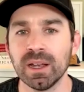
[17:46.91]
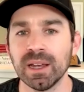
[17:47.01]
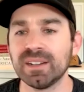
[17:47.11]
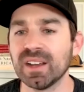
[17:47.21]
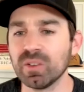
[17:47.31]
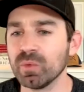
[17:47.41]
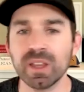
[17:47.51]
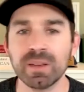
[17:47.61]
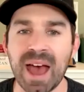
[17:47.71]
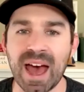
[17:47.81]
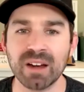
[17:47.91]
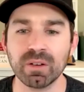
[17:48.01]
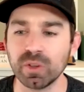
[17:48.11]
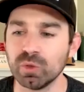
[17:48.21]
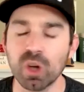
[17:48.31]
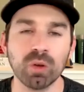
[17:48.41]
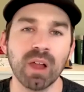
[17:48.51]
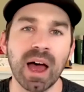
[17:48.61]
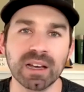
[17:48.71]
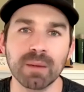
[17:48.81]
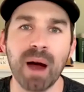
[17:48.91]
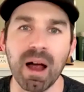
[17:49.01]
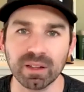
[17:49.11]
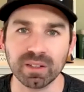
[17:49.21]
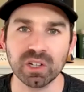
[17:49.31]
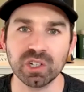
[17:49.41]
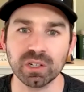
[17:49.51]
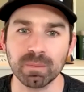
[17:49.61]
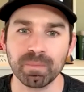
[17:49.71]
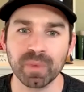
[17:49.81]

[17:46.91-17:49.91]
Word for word: It doesn't really matter if you don't like a politician.